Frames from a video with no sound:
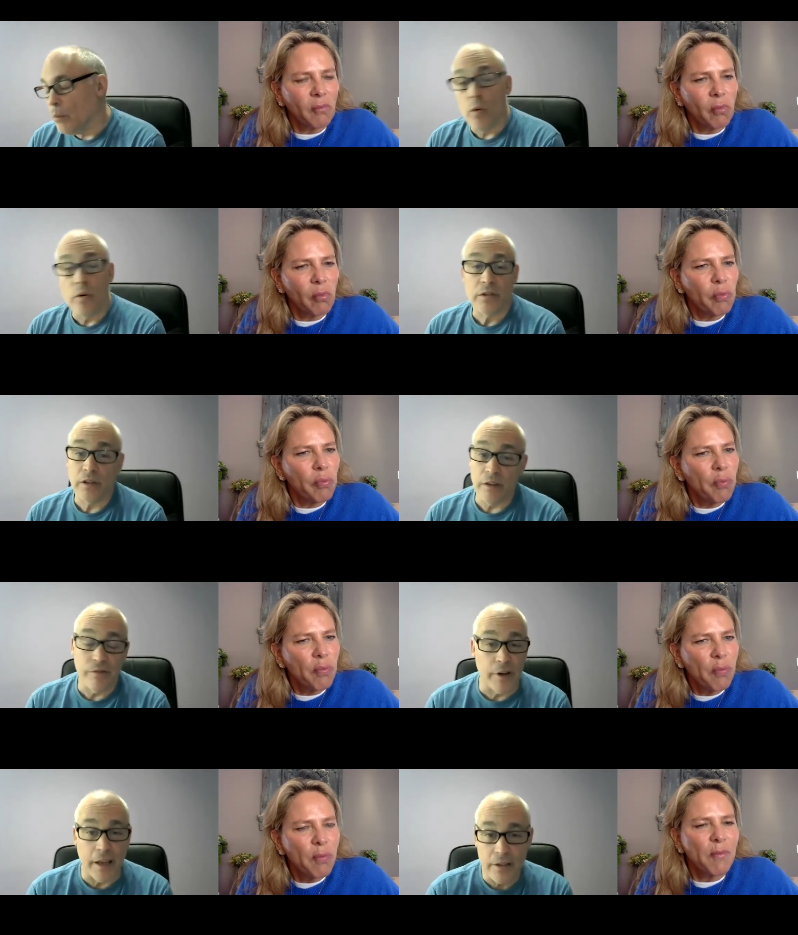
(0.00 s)
Speaker 1: always looking for
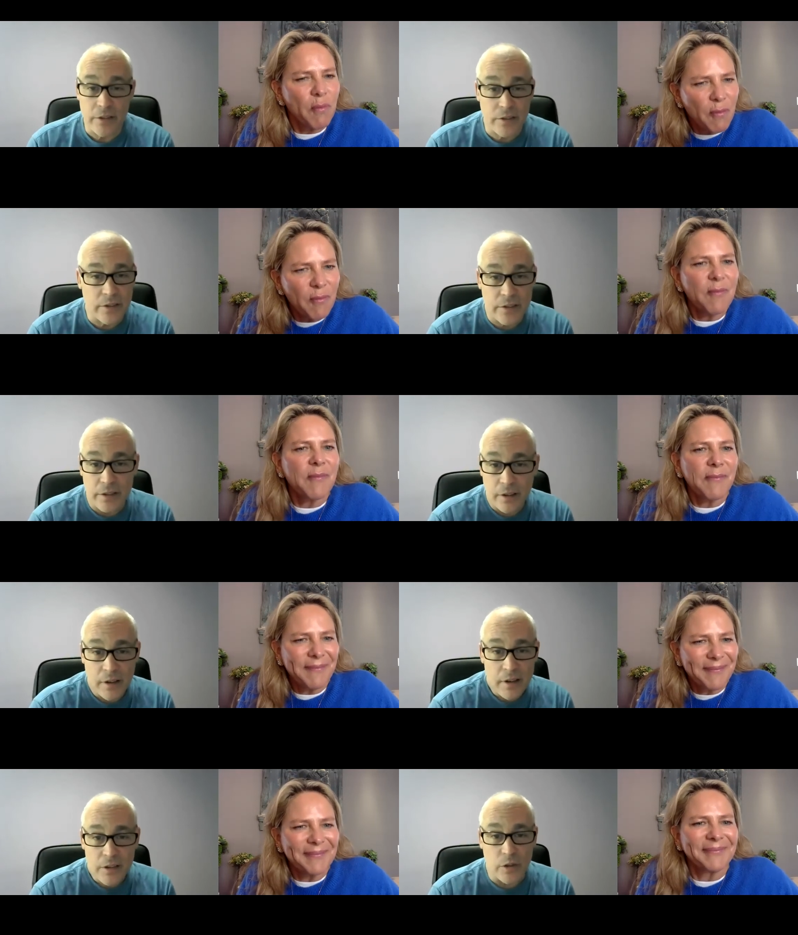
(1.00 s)
guests.
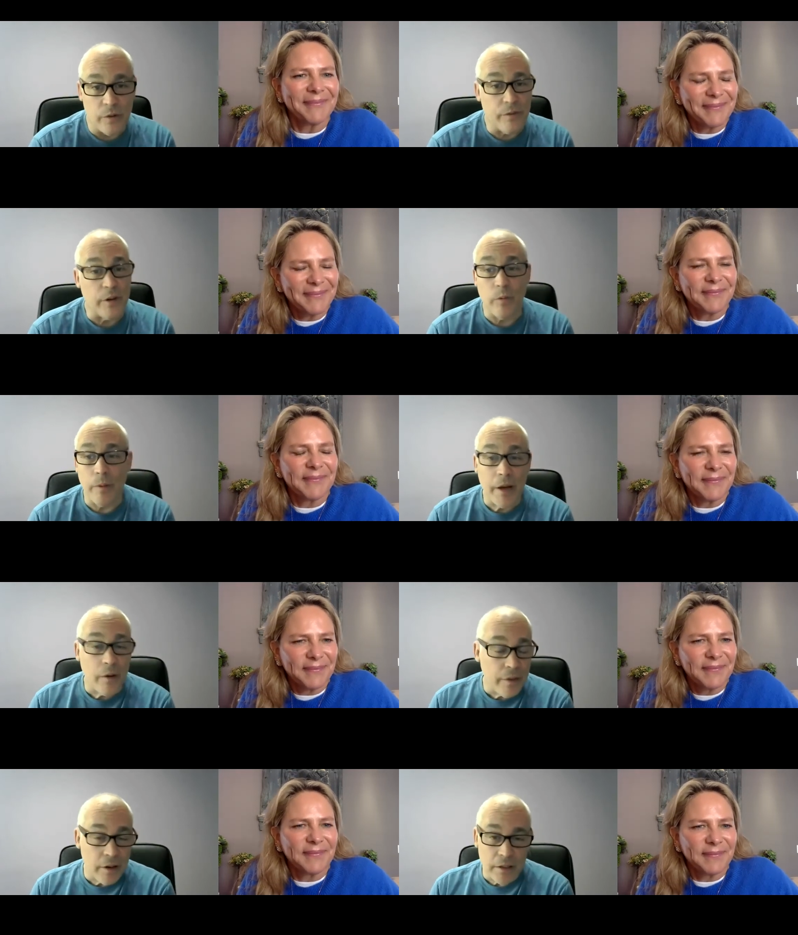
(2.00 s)
So if there are women out
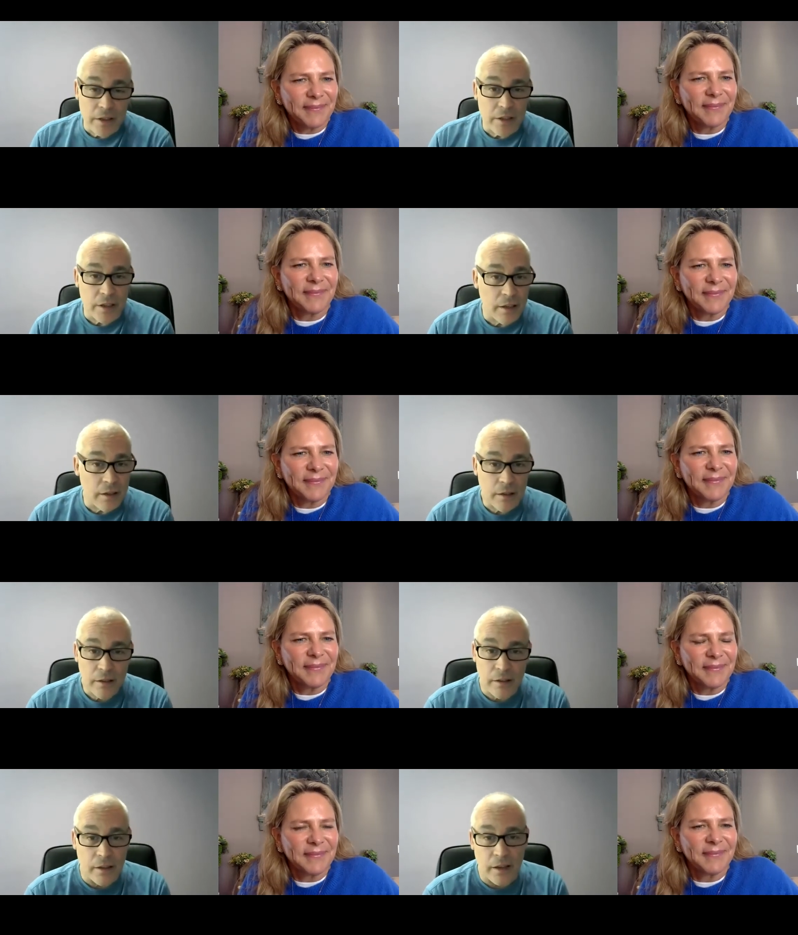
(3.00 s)
there listening
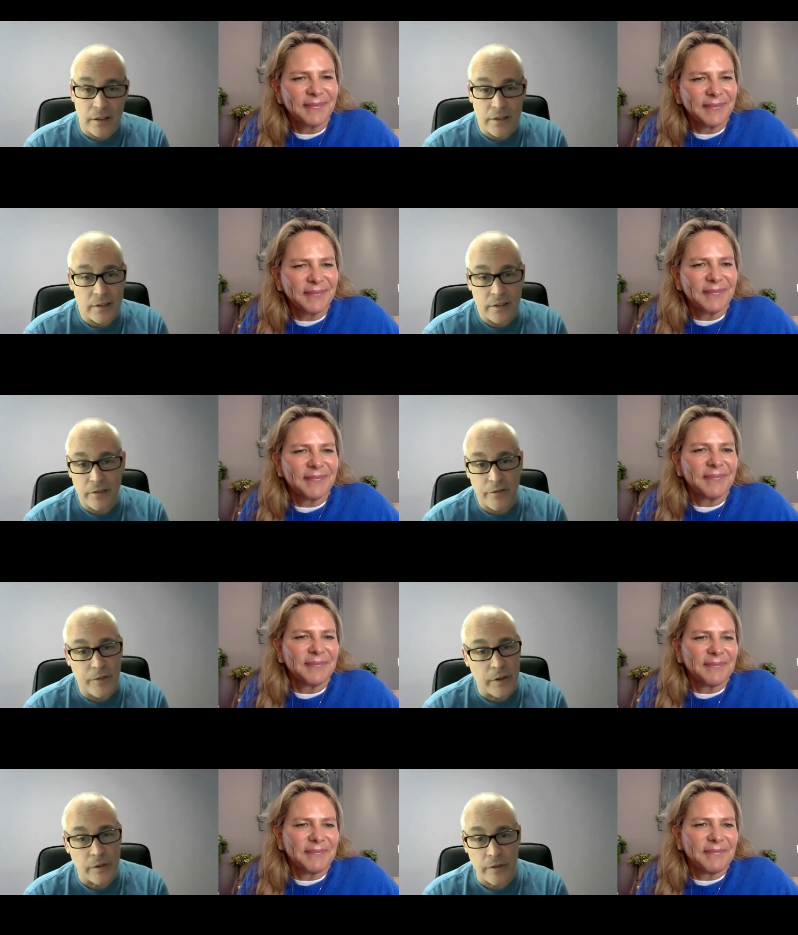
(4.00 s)
that
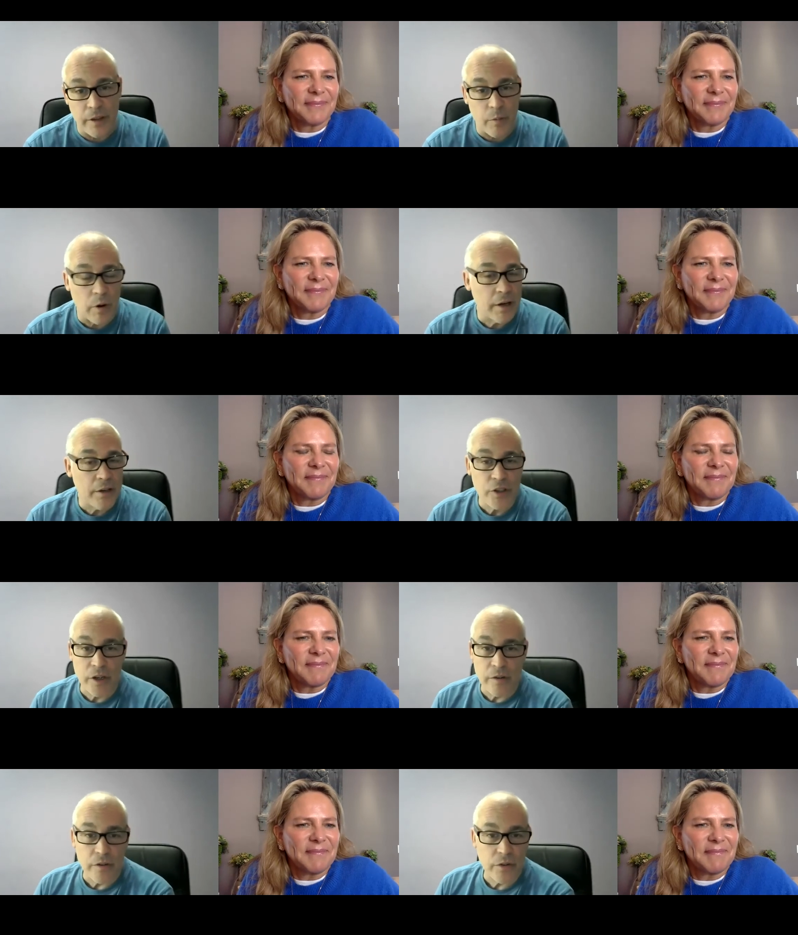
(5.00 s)
feel they want to share
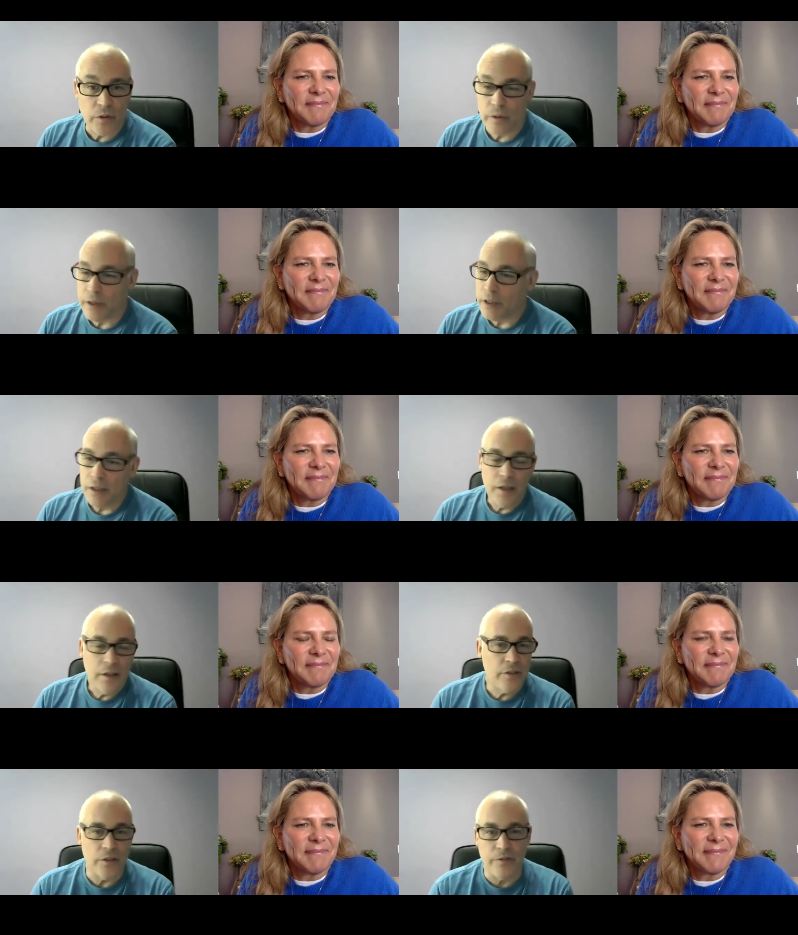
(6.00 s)
their story,
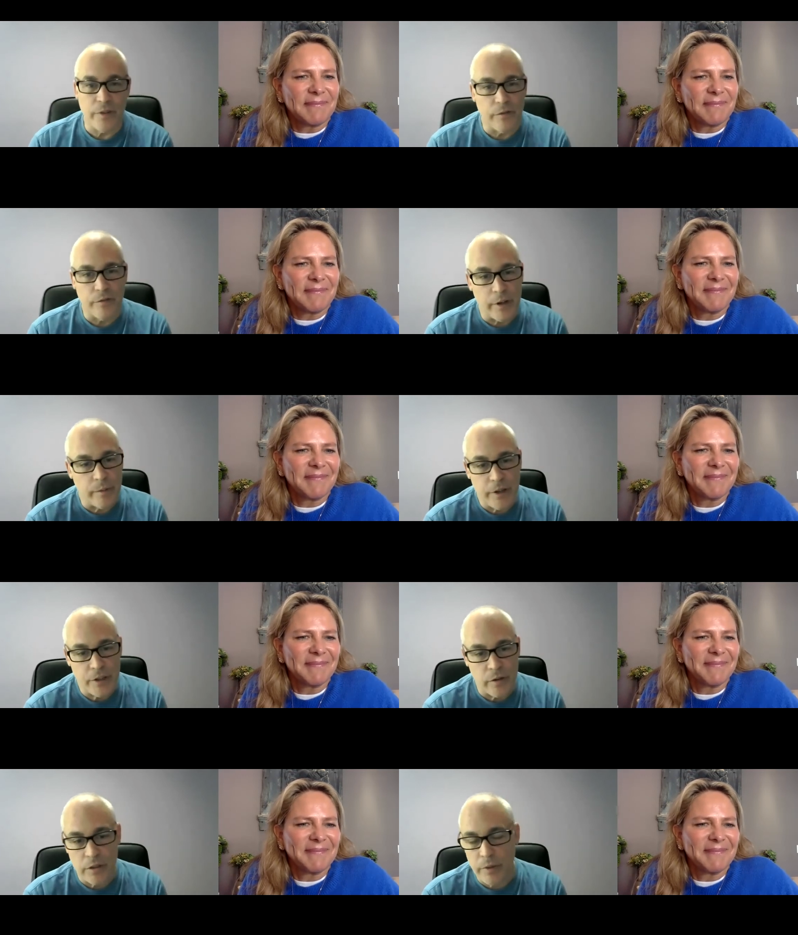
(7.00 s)
just feel free to reach out
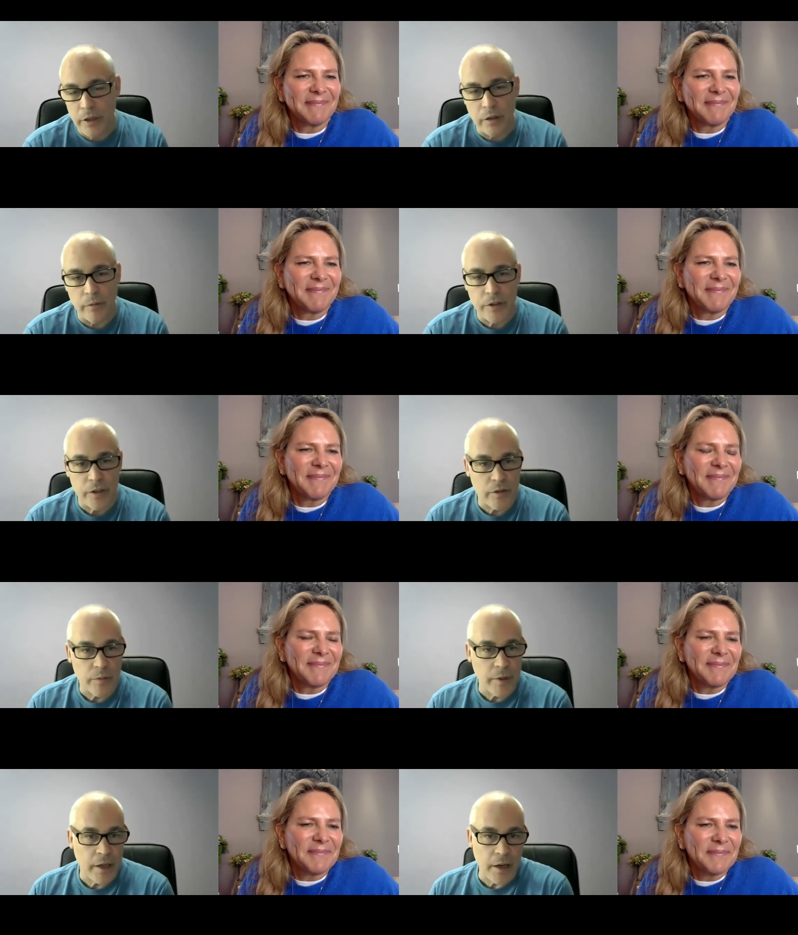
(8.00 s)
to me. You can reach out to me at